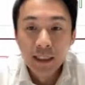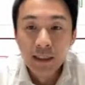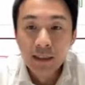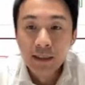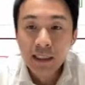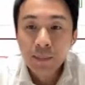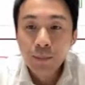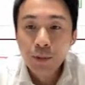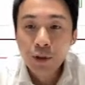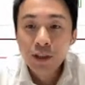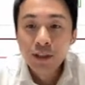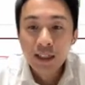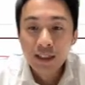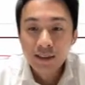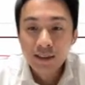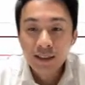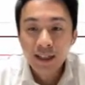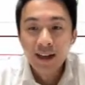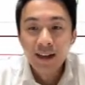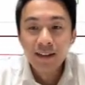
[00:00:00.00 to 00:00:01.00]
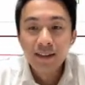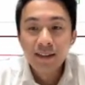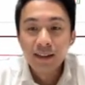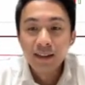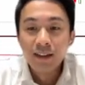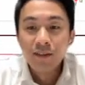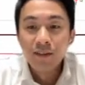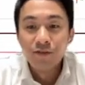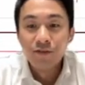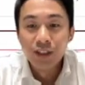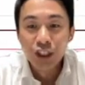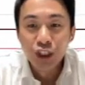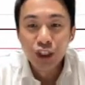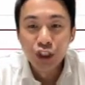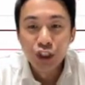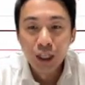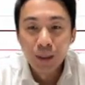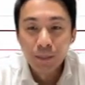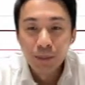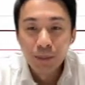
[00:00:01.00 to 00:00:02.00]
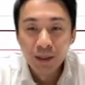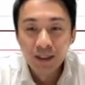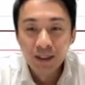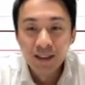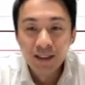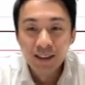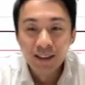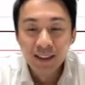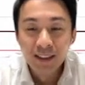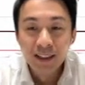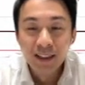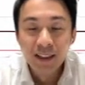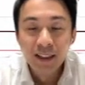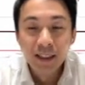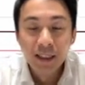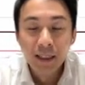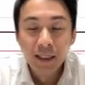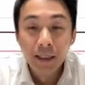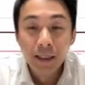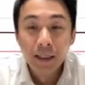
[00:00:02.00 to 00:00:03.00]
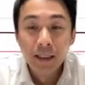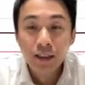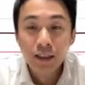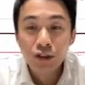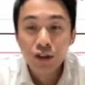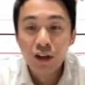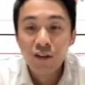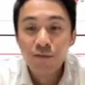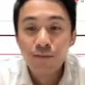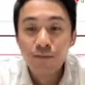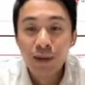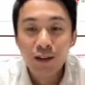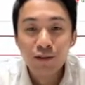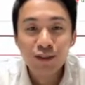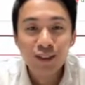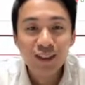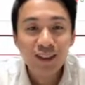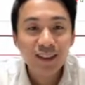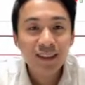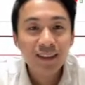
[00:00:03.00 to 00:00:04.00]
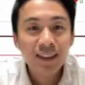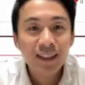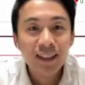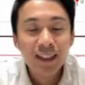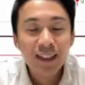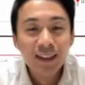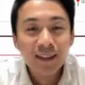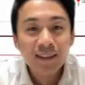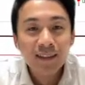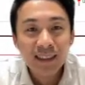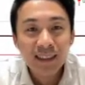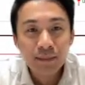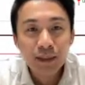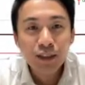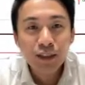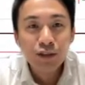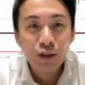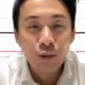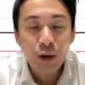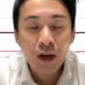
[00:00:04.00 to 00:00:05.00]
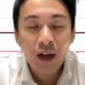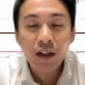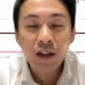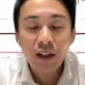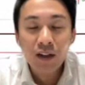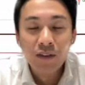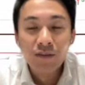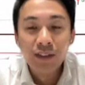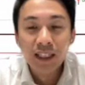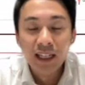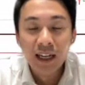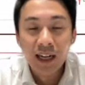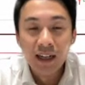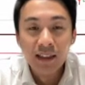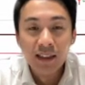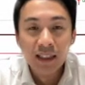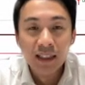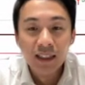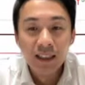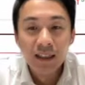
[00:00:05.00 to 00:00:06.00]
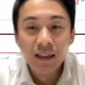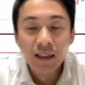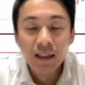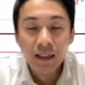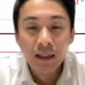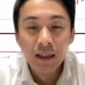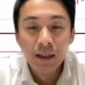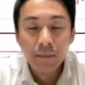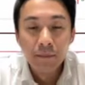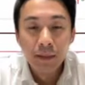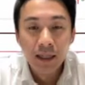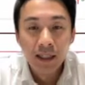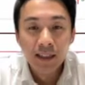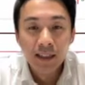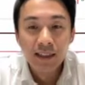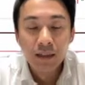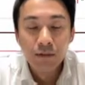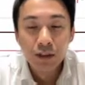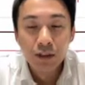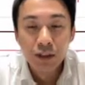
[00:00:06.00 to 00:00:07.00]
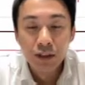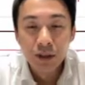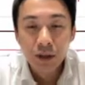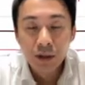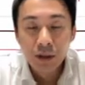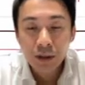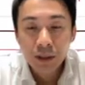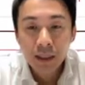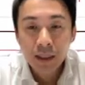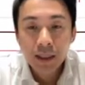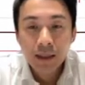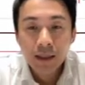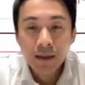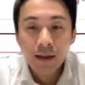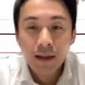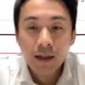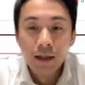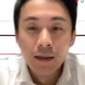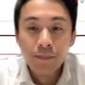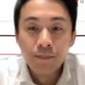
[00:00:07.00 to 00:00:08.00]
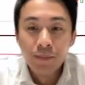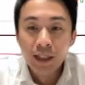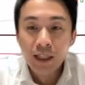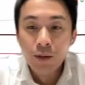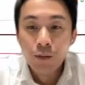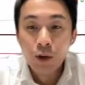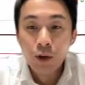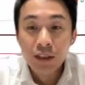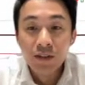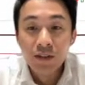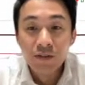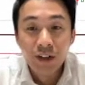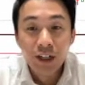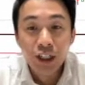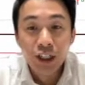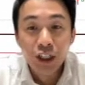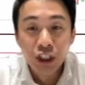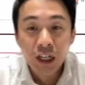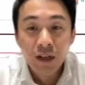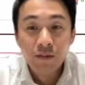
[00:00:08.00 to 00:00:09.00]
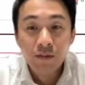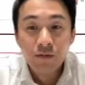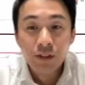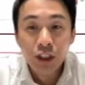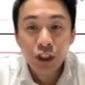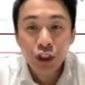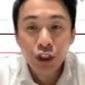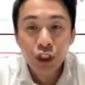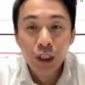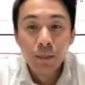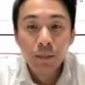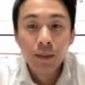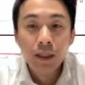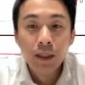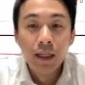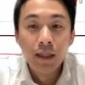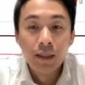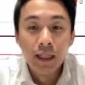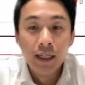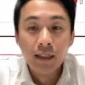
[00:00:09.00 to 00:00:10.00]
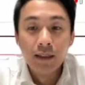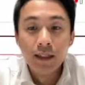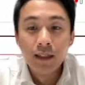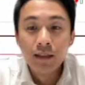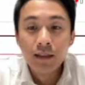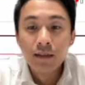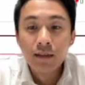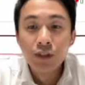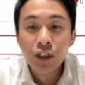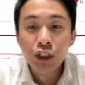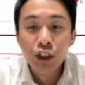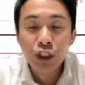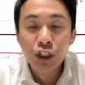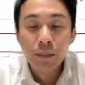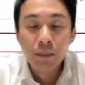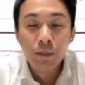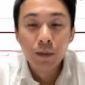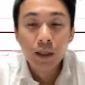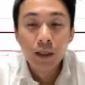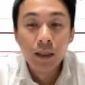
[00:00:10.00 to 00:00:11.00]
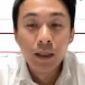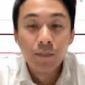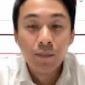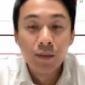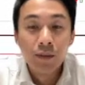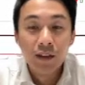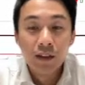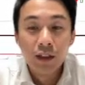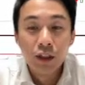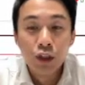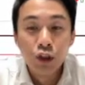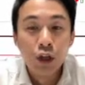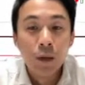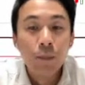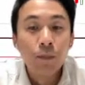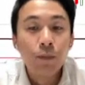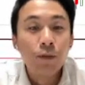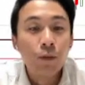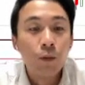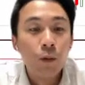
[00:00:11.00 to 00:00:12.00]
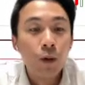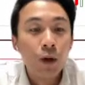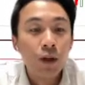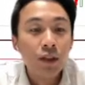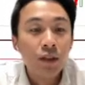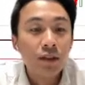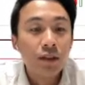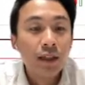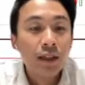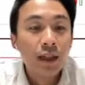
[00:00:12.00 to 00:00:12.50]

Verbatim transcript: in Singapore index had a V shape uh, sort of bounce similar to quite a lot of the other uh, markets that we saw, um, it was a very sharp V shape. And, and this V shape, um, the, the drop was